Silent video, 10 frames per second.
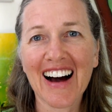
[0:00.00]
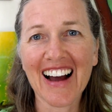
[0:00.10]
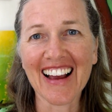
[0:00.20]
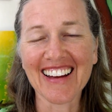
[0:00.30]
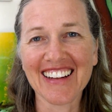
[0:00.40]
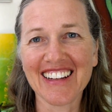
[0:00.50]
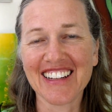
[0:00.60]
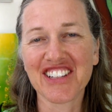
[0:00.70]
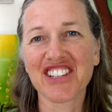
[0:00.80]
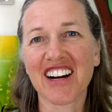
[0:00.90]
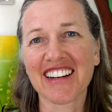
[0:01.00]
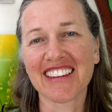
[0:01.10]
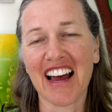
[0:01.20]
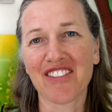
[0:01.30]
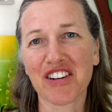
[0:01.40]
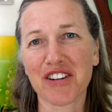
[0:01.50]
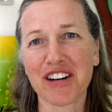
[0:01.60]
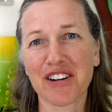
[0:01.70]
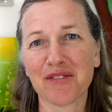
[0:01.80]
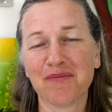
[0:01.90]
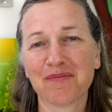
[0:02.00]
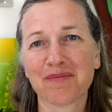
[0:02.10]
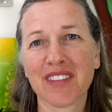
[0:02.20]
Hi, it's Shawnee Lavender here.